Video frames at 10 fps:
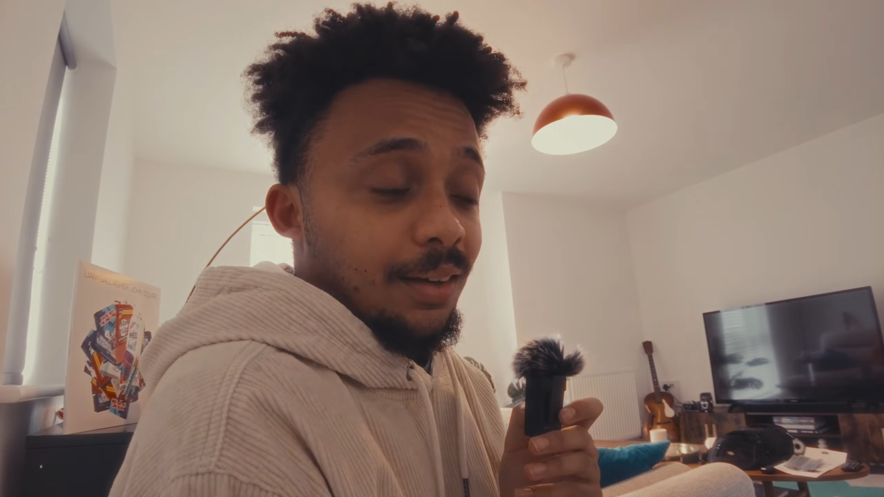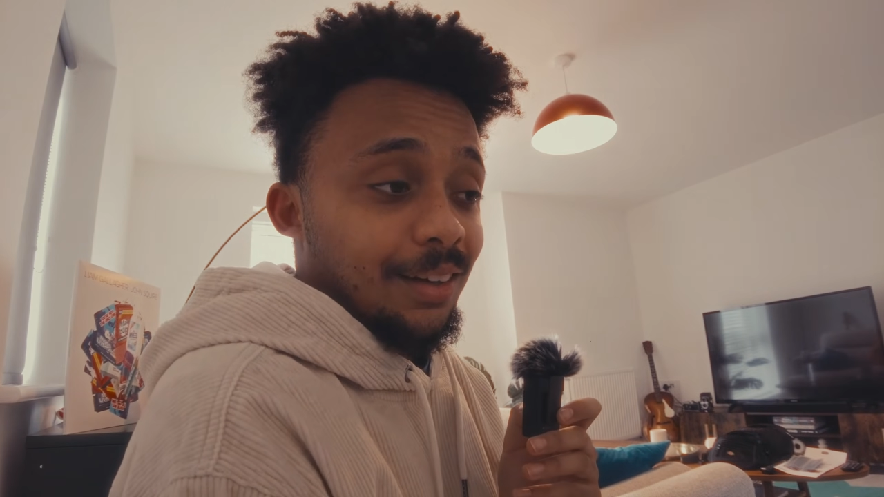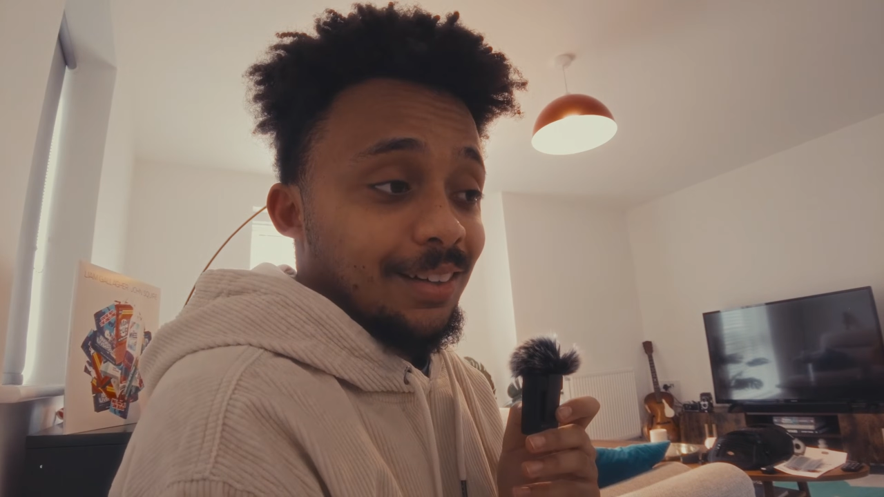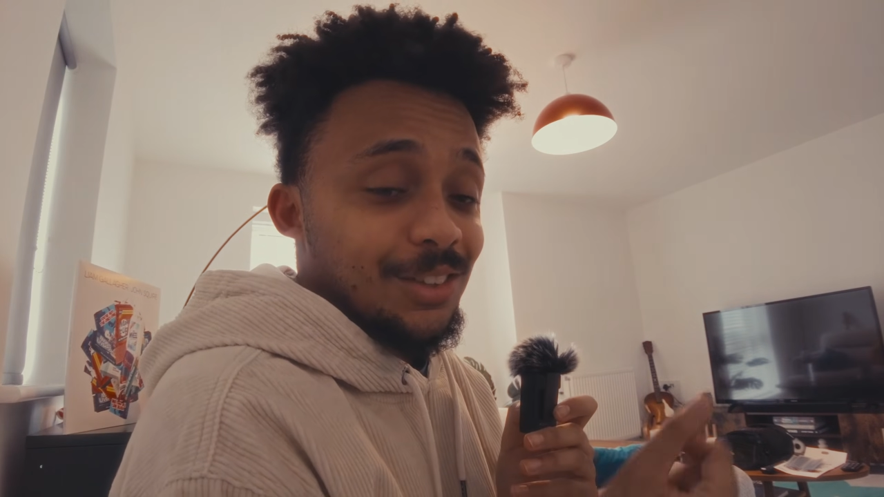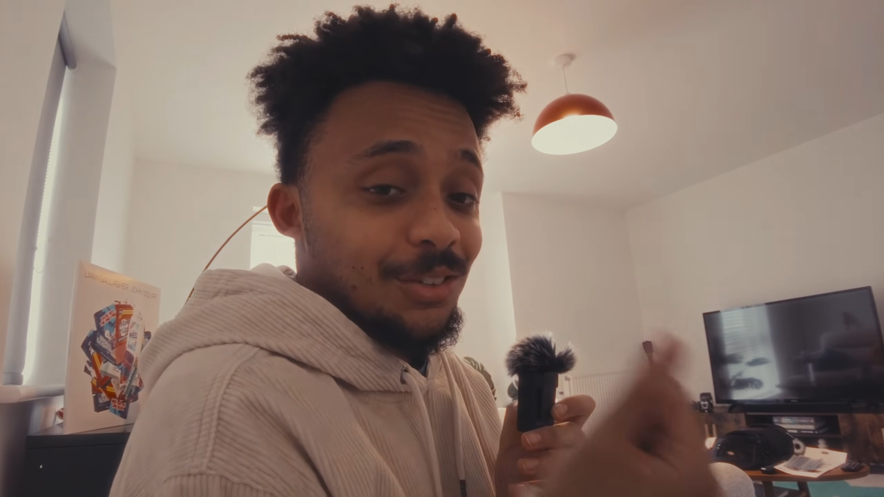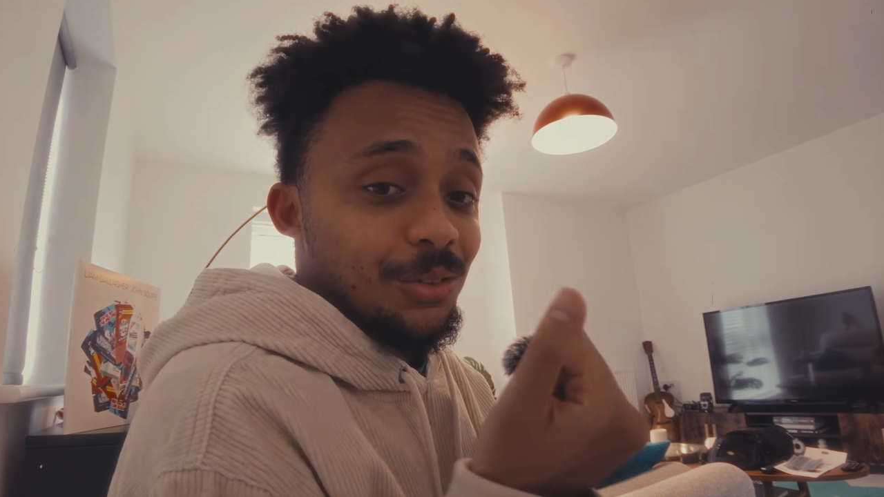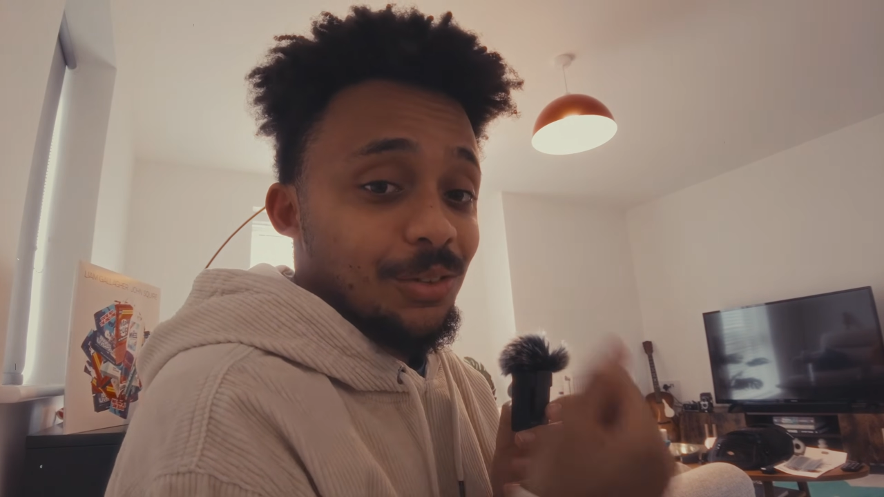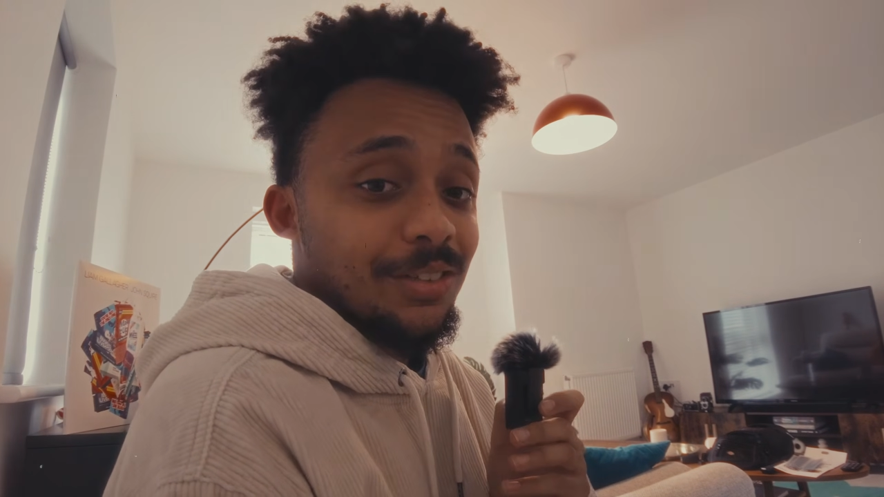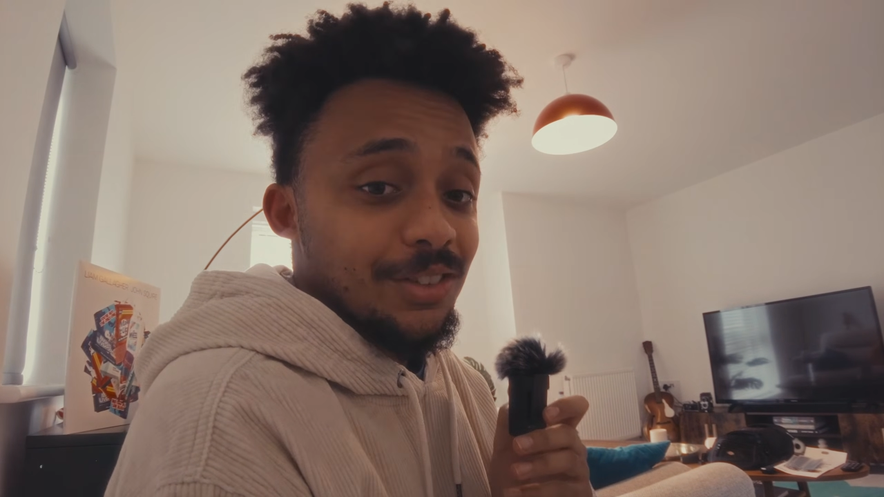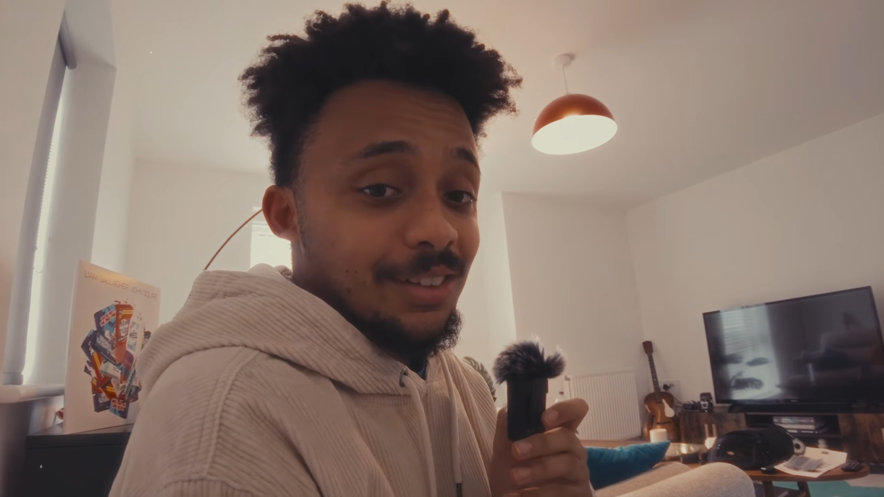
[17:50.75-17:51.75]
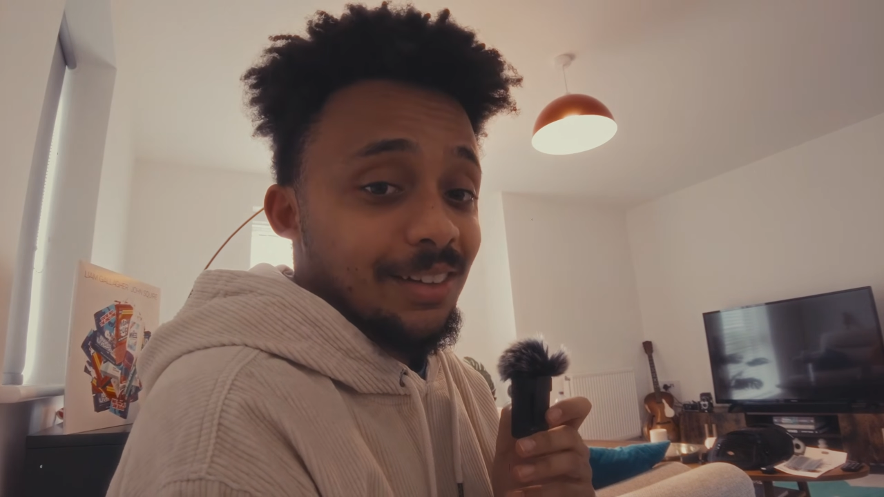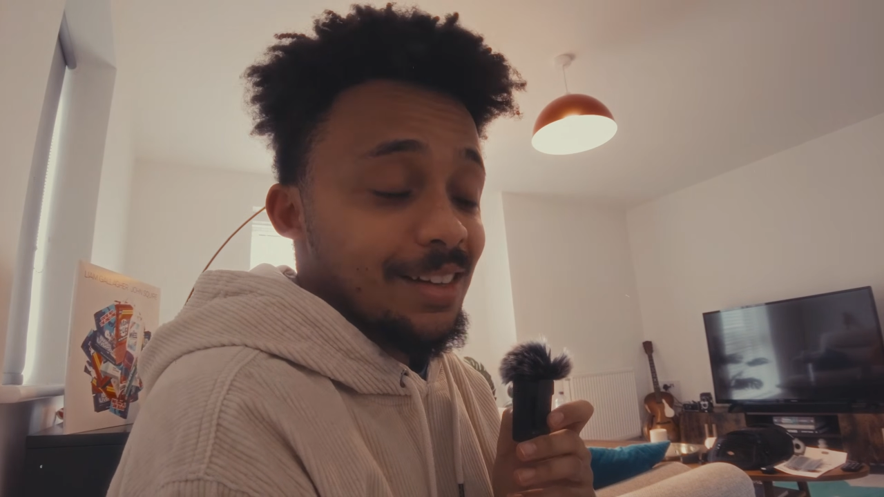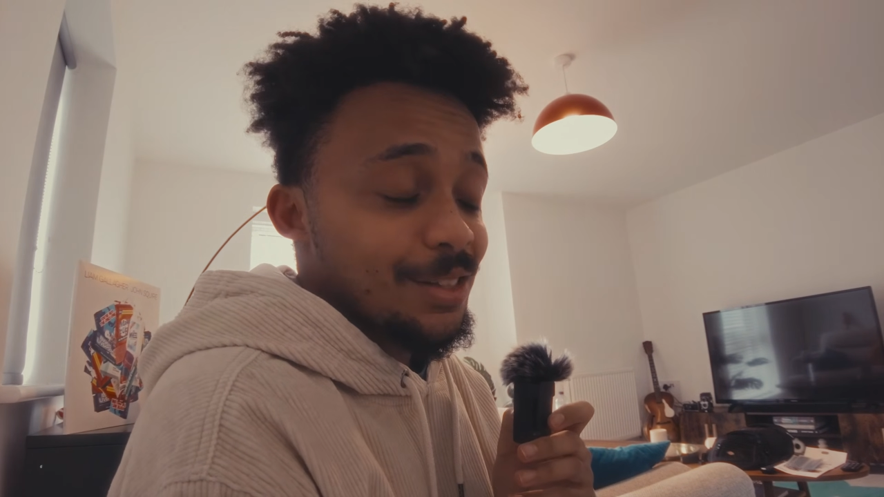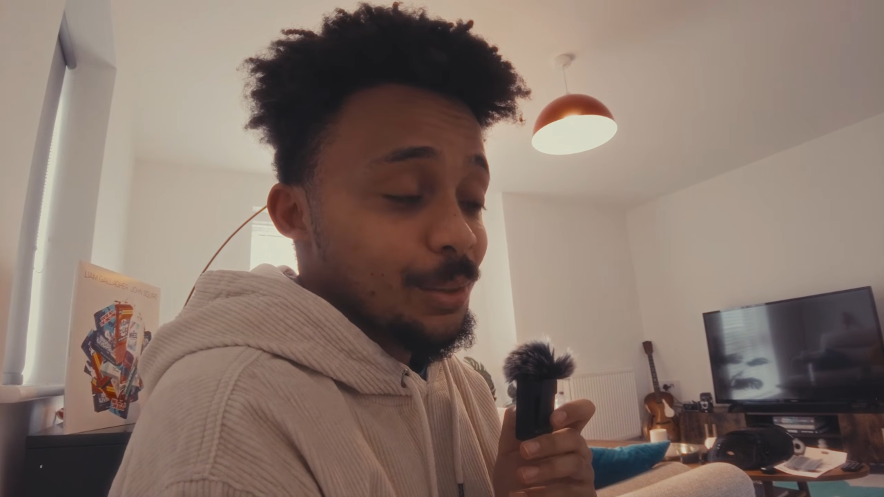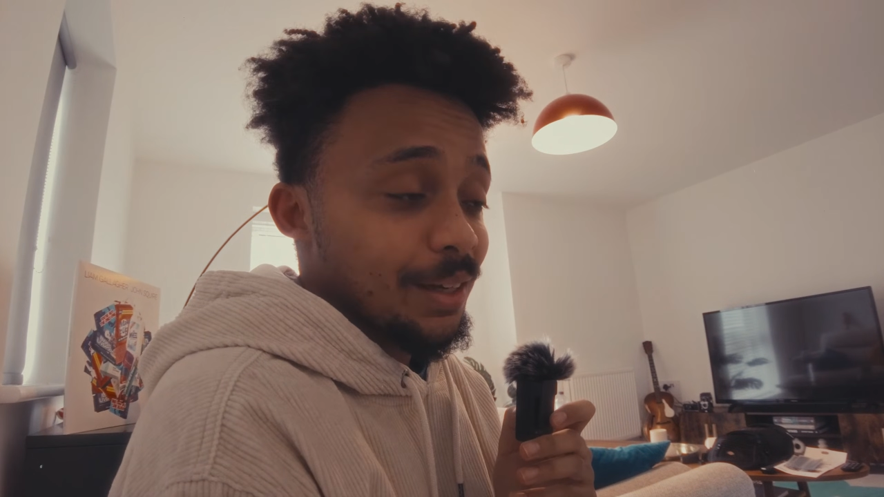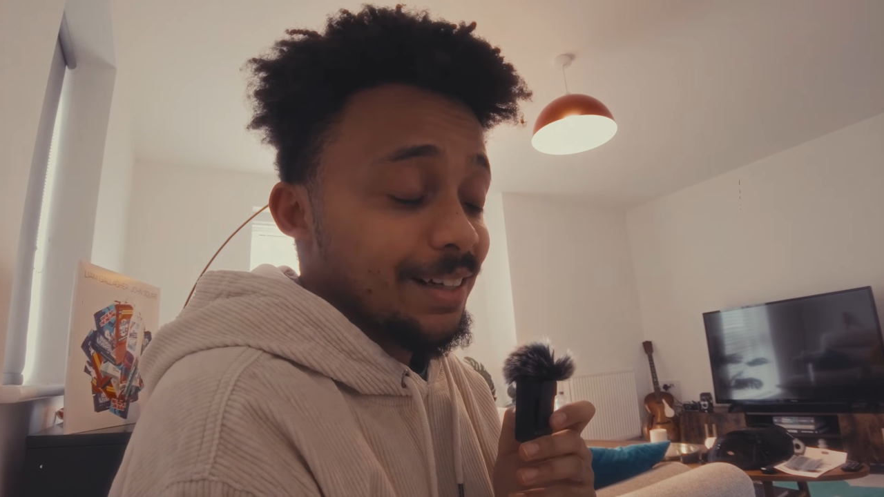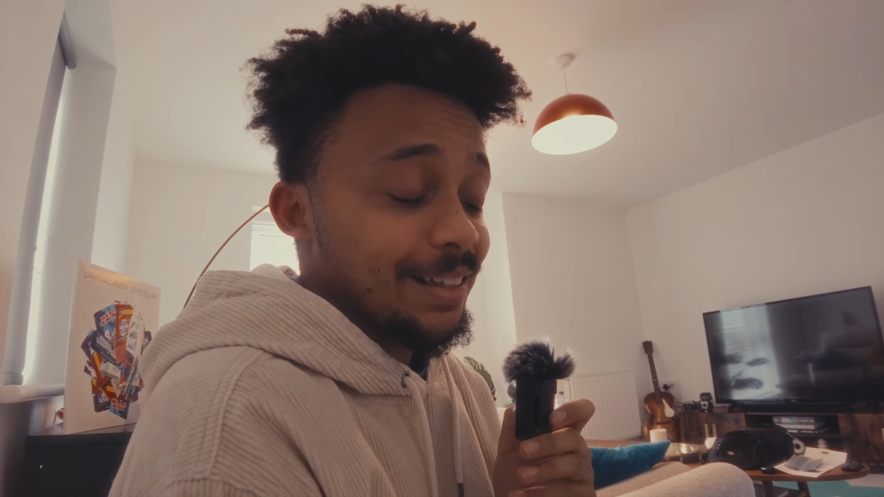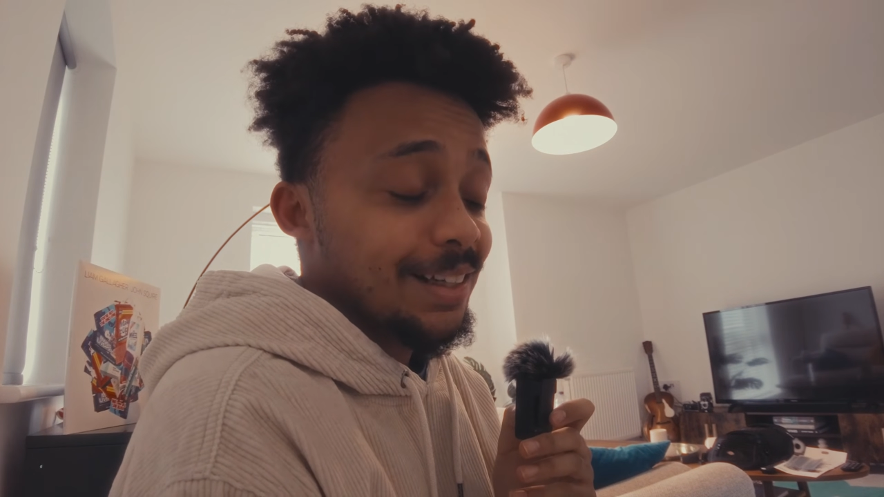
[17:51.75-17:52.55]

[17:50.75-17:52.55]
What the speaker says: It's just like as quickly